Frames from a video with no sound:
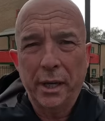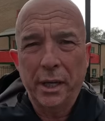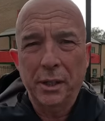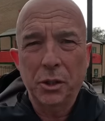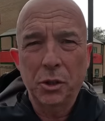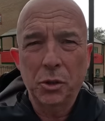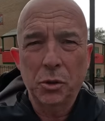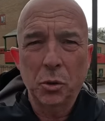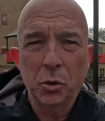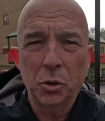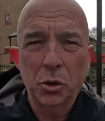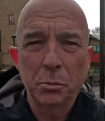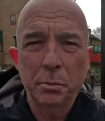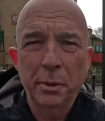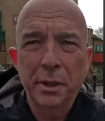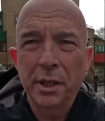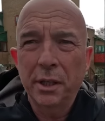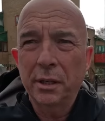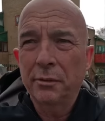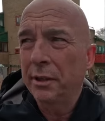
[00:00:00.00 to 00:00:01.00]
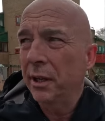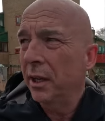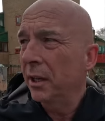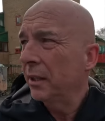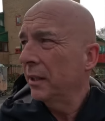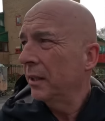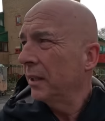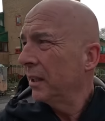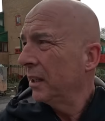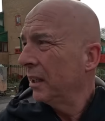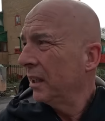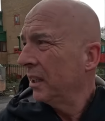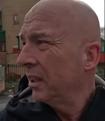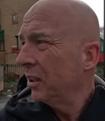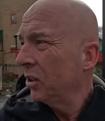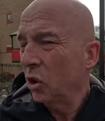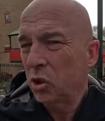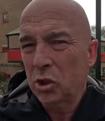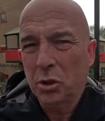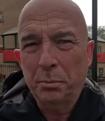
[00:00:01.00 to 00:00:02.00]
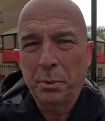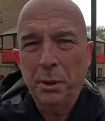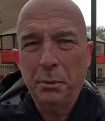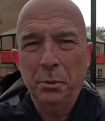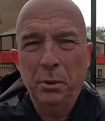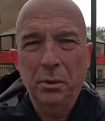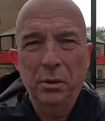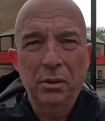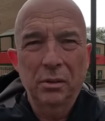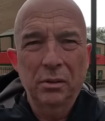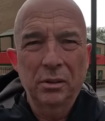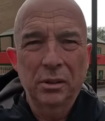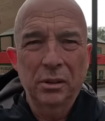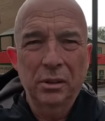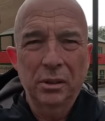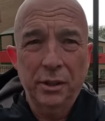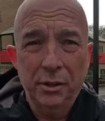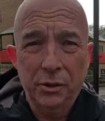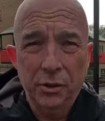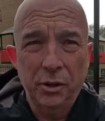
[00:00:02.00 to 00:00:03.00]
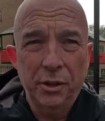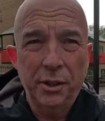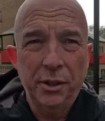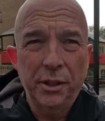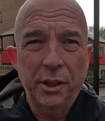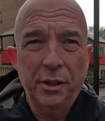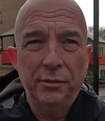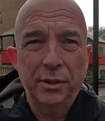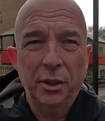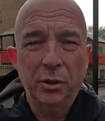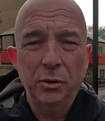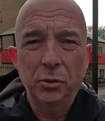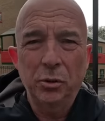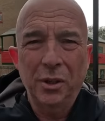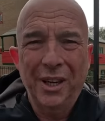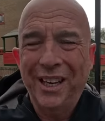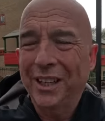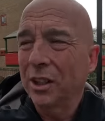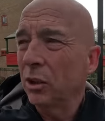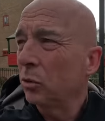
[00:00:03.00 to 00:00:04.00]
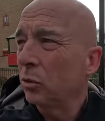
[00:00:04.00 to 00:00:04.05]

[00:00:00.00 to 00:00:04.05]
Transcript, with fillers: antisocial behaviour lots of people, certainly in the afternoon, hanging